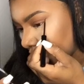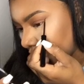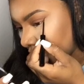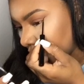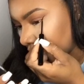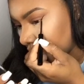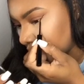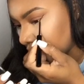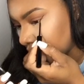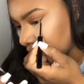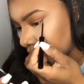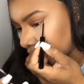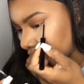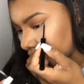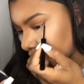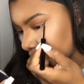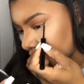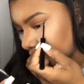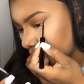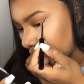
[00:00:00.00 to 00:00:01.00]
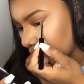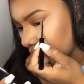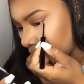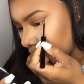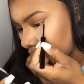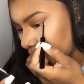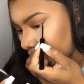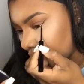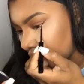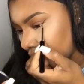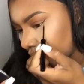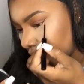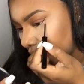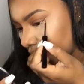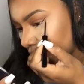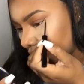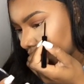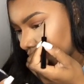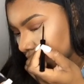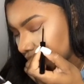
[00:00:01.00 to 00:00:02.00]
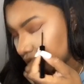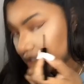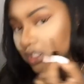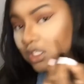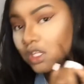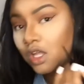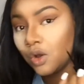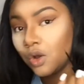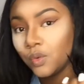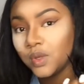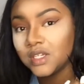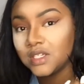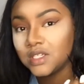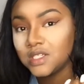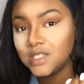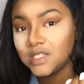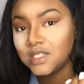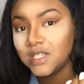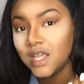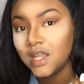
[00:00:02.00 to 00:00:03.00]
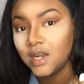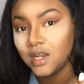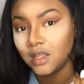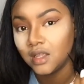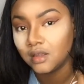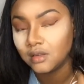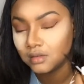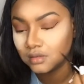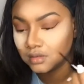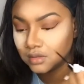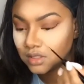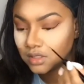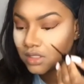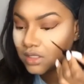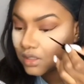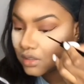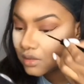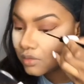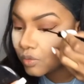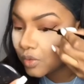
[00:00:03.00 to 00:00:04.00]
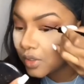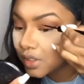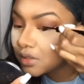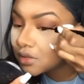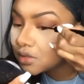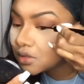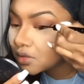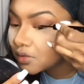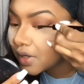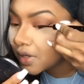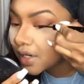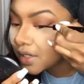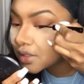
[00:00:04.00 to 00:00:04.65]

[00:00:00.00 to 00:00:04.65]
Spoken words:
of just slow and steady wins the race.